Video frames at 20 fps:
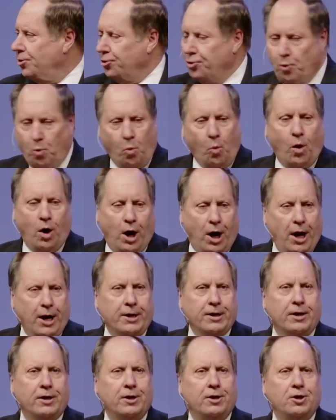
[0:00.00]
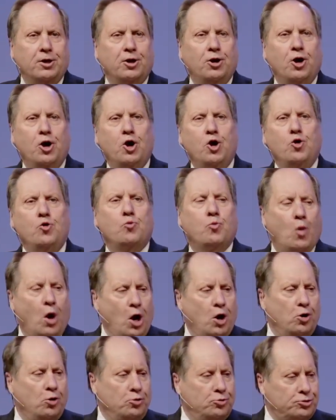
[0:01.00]
the one who
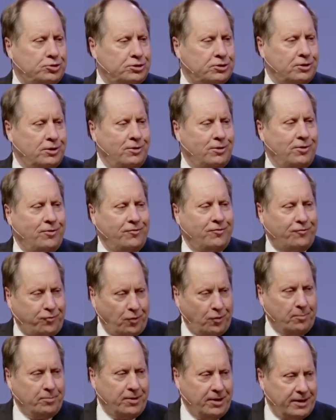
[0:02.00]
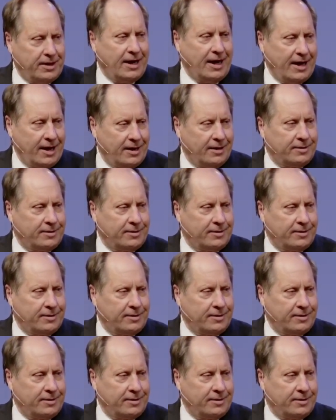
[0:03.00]
rose from the dead.